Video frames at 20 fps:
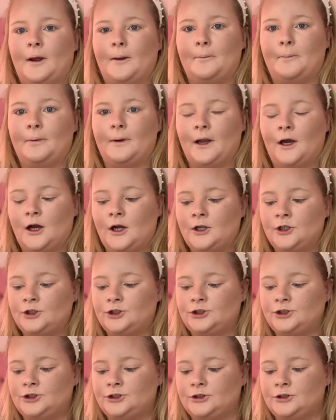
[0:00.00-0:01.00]

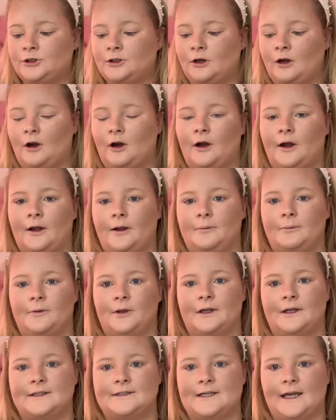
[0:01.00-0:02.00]
blush, I'm
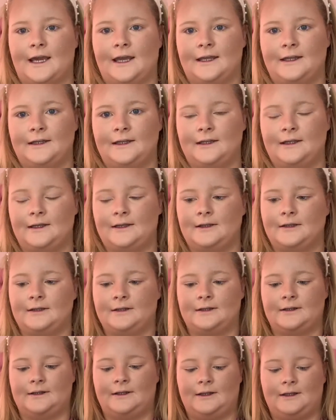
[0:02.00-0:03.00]
going to take
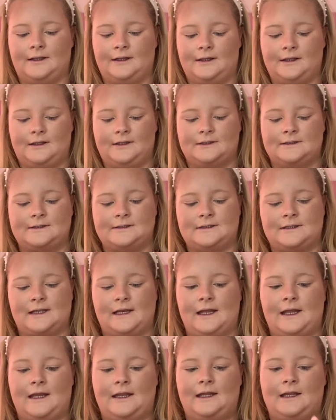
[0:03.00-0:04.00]
the
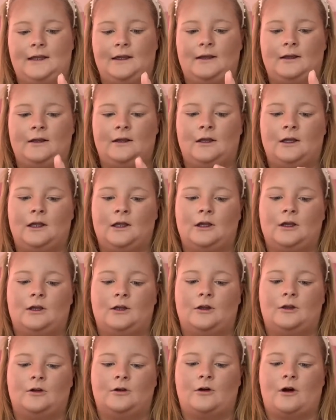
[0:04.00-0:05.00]
Sleek
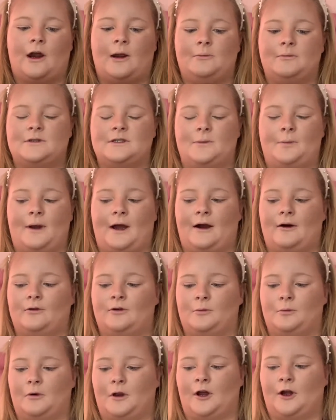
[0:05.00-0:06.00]
Creme to
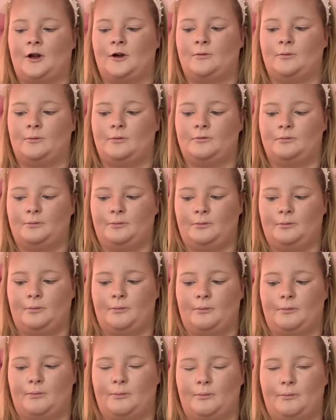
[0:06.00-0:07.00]
Powder
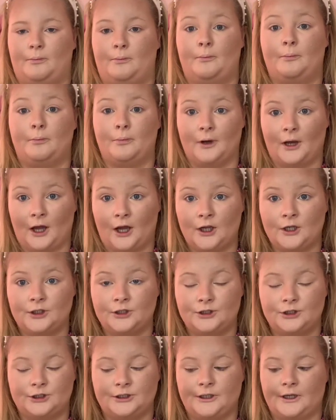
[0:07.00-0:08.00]

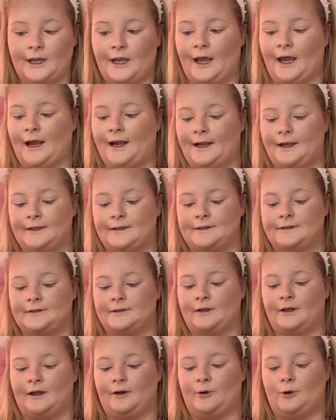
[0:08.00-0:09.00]
blush, and
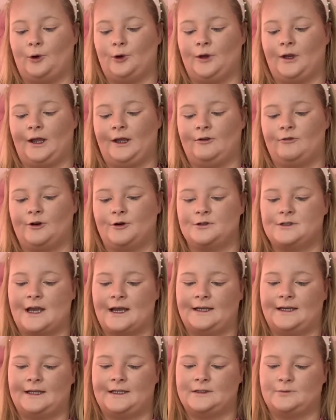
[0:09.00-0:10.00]
on a Real
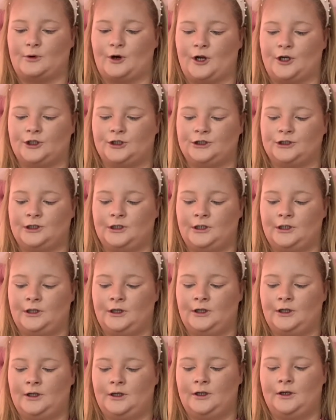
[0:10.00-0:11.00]
Techniques brush,
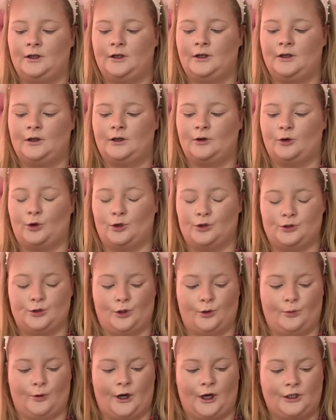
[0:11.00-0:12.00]
contour
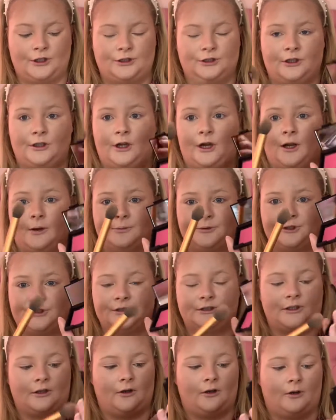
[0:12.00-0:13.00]
brush, I'm
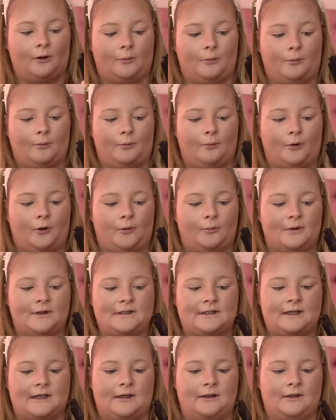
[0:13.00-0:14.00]
just going to put this
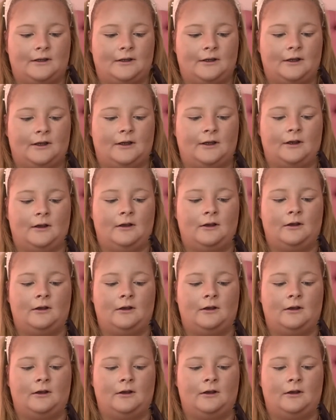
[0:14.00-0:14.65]
in here